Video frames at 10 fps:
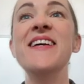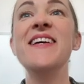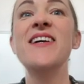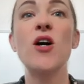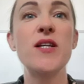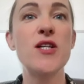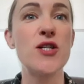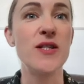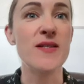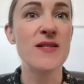
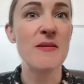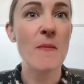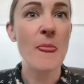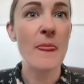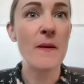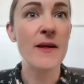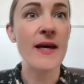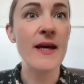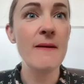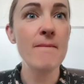conditionals.
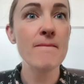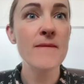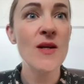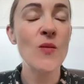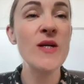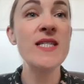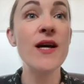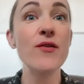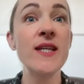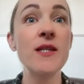Okay, we see
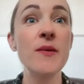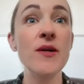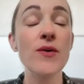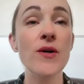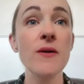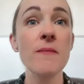everything in the mirror.